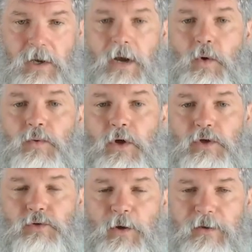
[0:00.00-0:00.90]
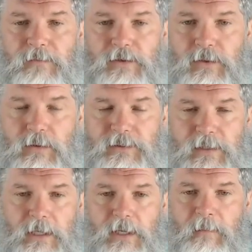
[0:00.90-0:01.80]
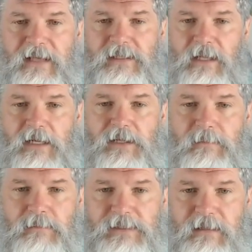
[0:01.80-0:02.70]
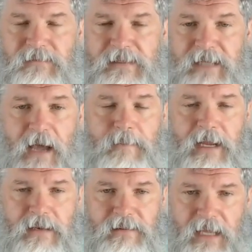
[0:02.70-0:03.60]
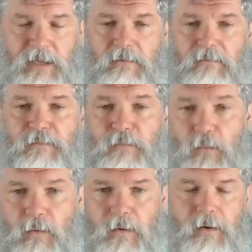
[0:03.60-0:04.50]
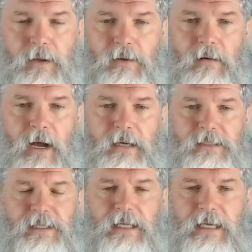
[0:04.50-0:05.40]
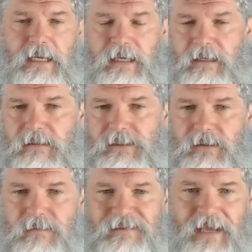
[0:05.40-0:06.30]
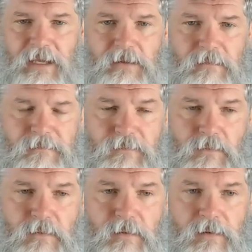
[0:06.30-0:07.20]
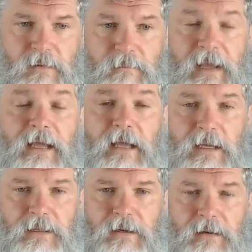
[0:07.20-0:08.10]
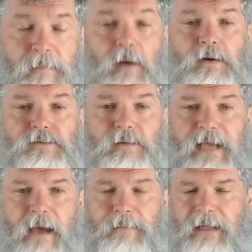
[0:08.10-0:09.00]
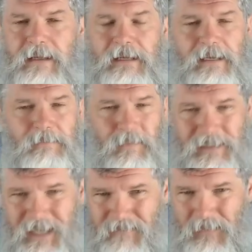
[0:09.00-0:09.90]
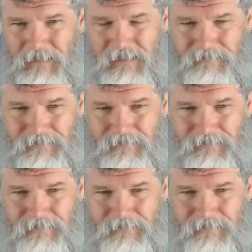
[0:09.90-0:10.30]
who knows what her future holds. Best of luck to Phumzile Van Damme, and thank you for your honesty, and also thank you for making it clear about what's really happening. But once again, folks,